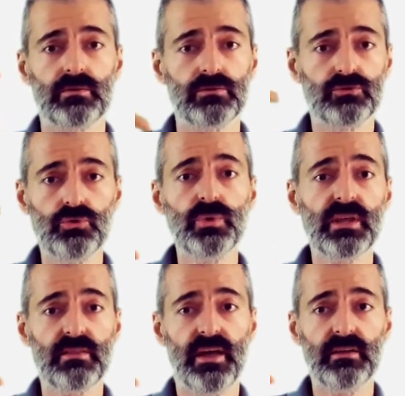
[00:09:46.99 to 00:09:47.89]

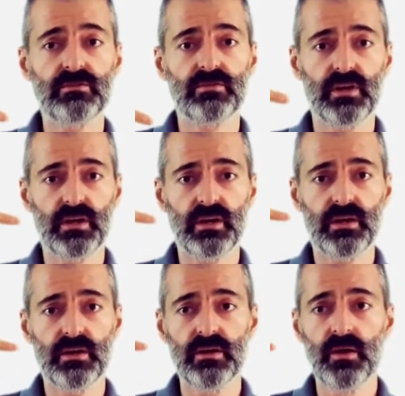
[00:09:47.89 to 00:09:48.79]
doing that
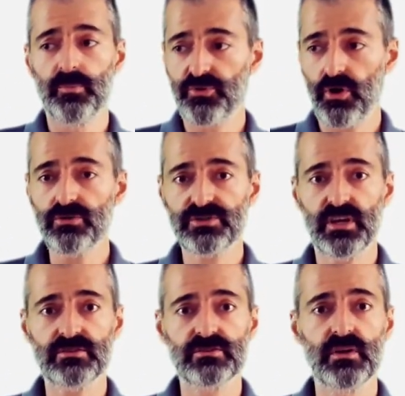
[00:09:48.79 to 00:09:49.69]

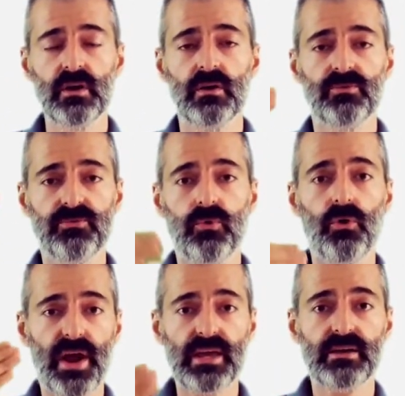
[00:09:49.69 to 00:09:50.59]
process
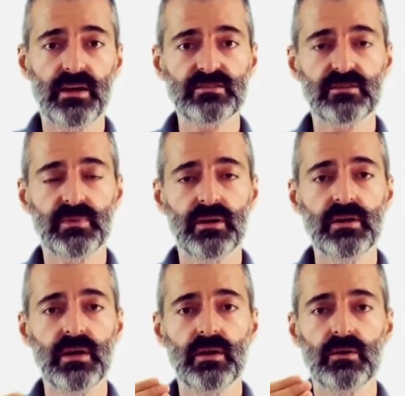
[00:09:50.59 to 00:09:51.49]
for a customer
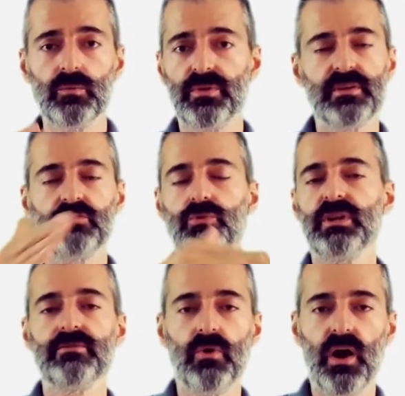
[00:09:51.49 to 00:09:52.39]
within 24